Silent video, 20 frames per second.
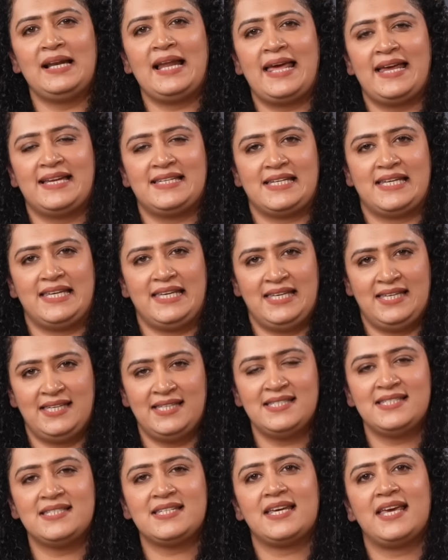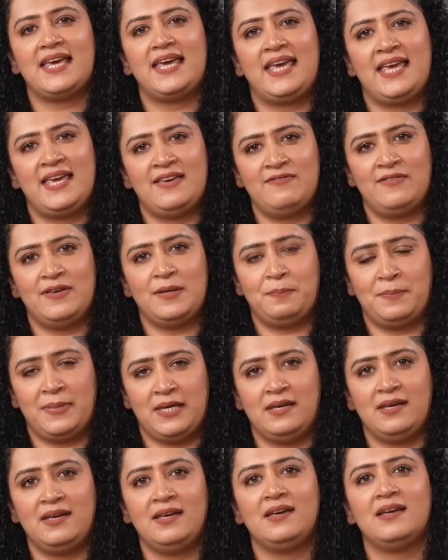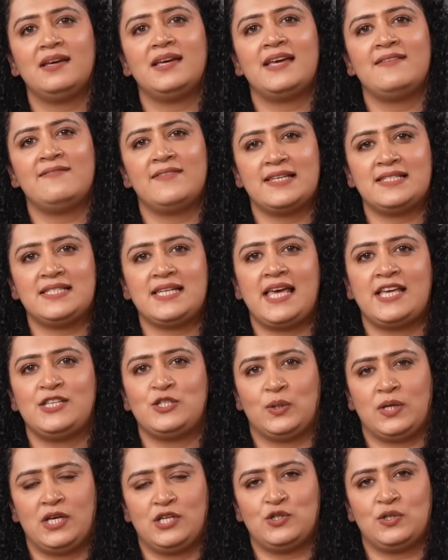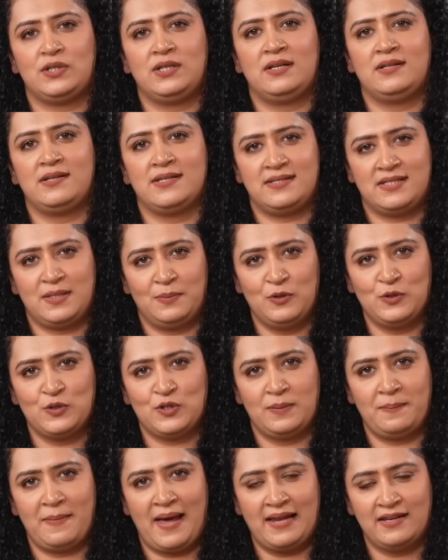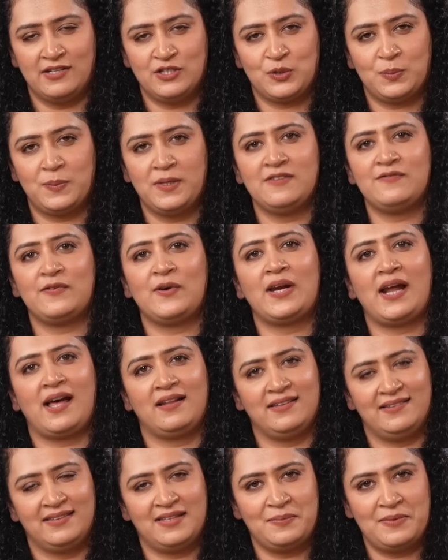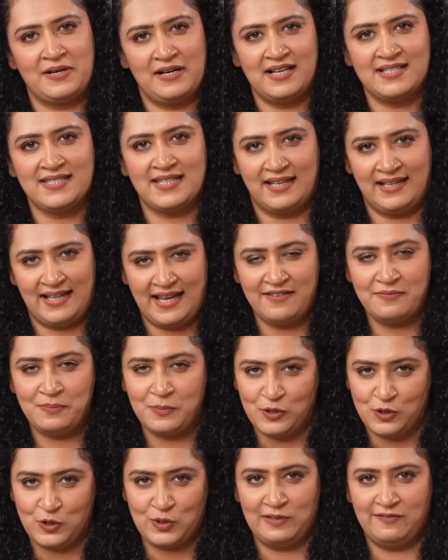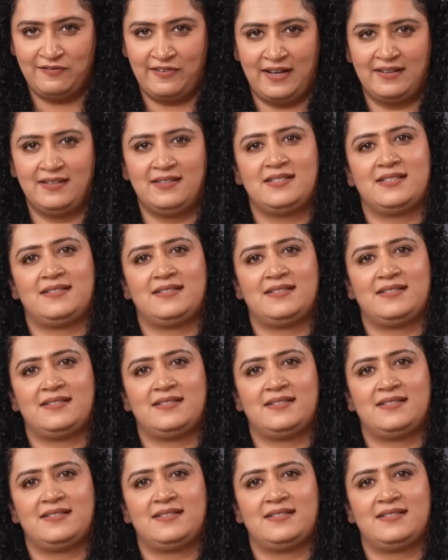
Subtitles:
Head East, AVP, Investor Education and Distribution Management for Aditya Birla Sun Life Mutual Fund.